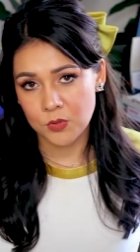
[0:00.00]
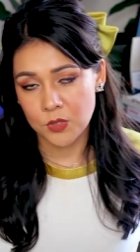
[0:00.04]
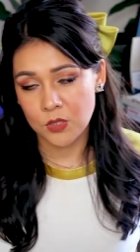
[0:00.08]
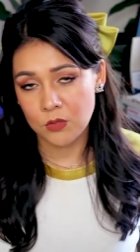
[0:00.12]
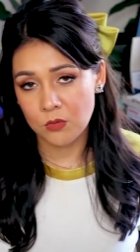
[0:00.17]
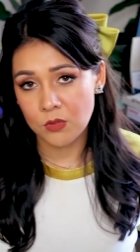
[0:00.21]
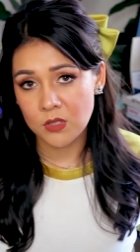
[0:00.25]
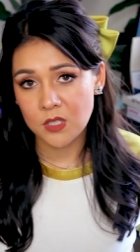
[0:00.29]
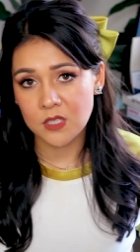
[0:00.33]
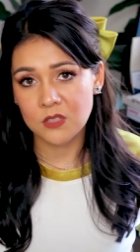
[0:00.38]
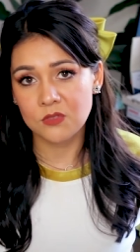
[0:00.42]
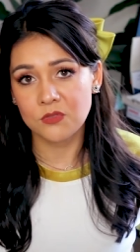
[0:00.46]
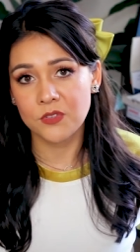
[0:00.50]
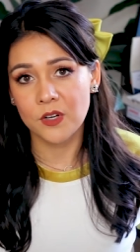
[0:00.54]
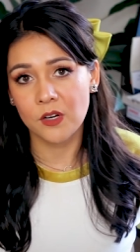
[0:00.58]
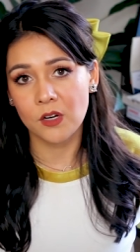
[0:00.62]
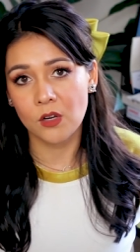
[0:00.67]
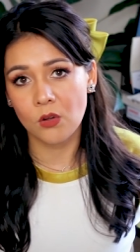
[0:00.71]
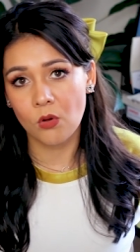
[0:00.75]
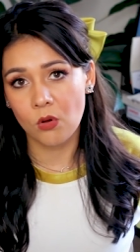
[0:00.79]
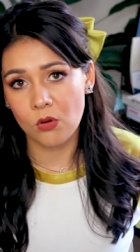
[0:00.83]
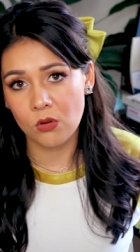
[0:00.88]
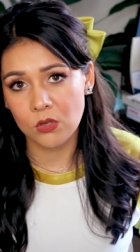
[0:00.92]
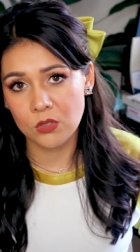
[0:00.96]
You know what, that's
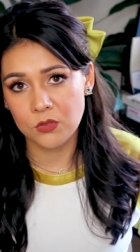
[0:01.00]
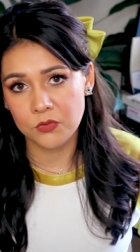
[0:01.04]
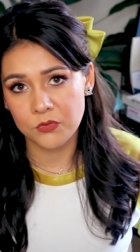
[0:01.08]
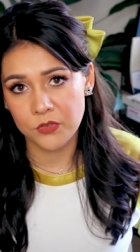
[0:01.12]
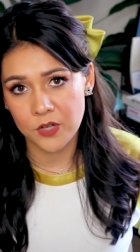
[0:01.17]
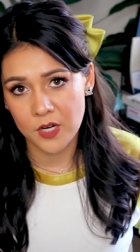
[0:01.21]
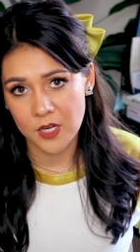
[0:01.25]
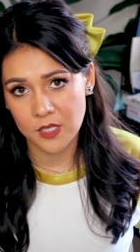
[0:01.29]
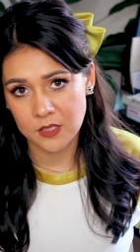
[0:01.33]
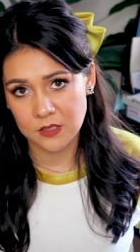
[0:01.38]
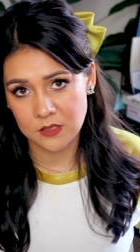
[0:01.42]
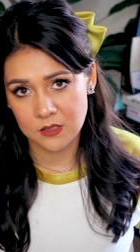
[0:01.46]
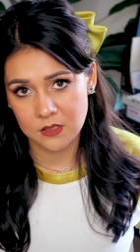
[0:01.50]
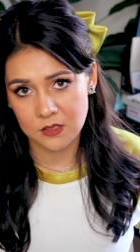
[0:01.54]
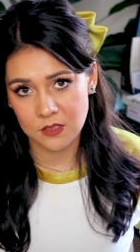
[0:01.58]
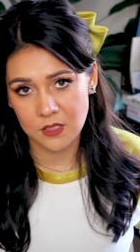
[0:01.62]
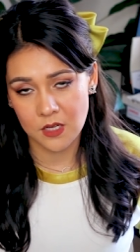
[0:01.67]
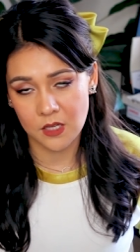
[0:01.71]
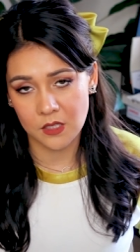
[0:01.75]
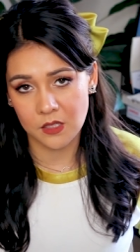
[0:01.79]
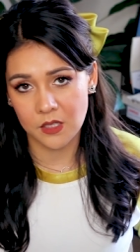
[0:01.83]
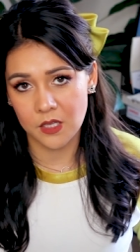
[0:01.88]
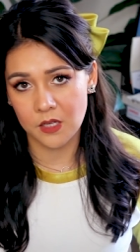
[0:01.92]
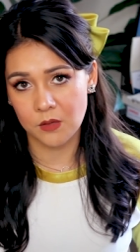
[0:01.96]
very cold for us in
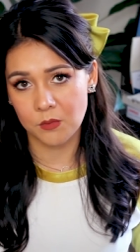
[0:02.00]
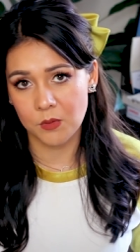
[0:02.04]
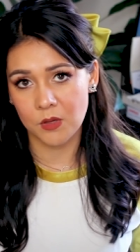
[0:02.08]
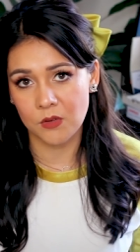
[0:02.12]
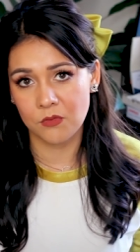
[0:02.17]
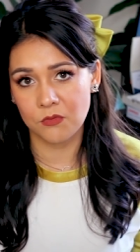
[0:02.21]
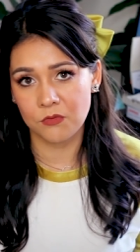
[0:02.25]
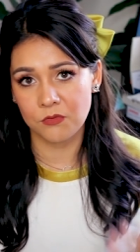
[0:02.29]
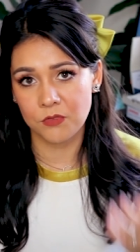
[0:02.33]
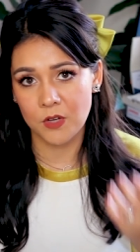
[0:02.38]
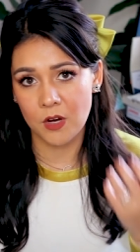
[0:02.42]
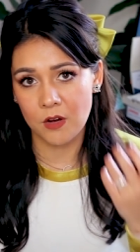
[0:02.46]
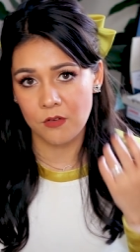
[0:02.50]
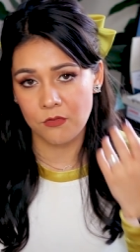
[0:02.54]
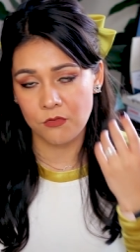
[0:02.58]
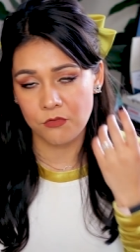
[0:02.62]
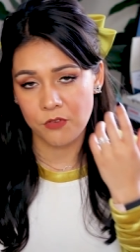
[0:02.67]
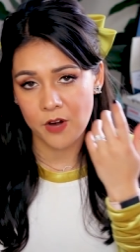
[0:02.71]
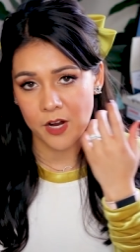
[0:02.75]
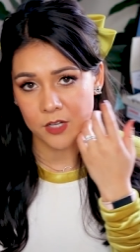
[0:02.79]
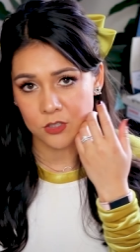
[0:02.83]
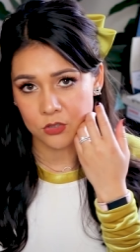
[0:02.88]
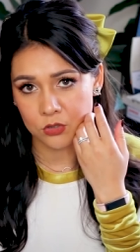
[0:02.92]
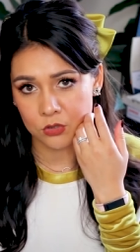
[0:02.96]
L A. We have very
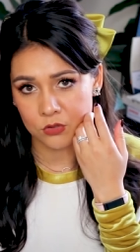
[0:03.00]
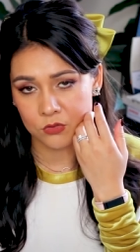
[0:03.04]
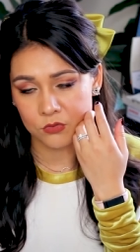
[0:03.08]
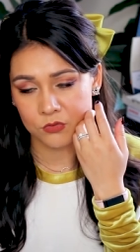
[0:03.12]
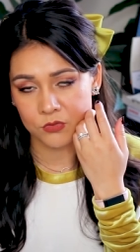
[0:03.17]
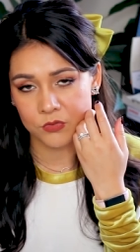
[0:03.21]
fragile,